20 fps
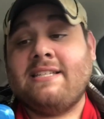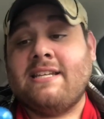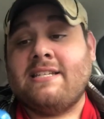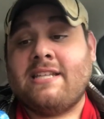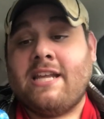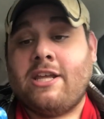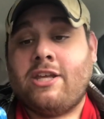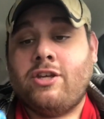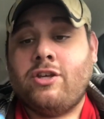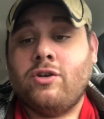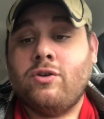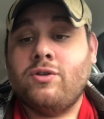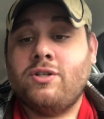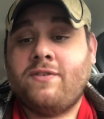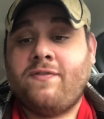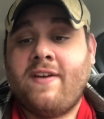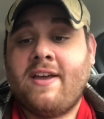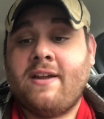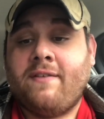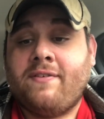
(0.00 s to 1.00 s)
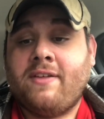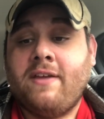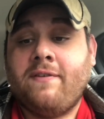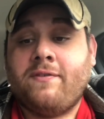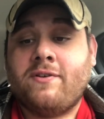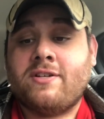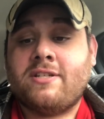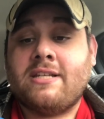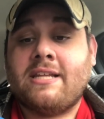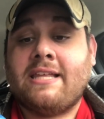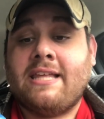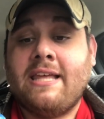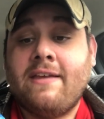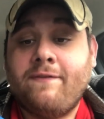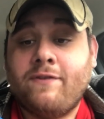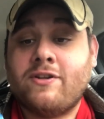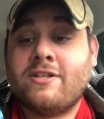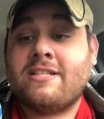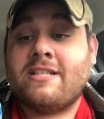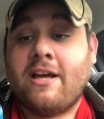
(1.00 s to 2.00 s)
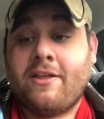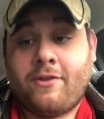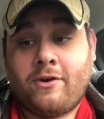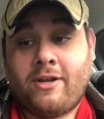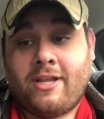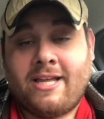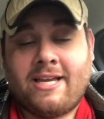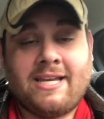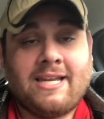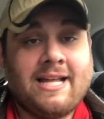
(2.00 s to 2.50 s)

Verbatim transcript: is a huge fan of Kiefer, Kiefer Sutherland.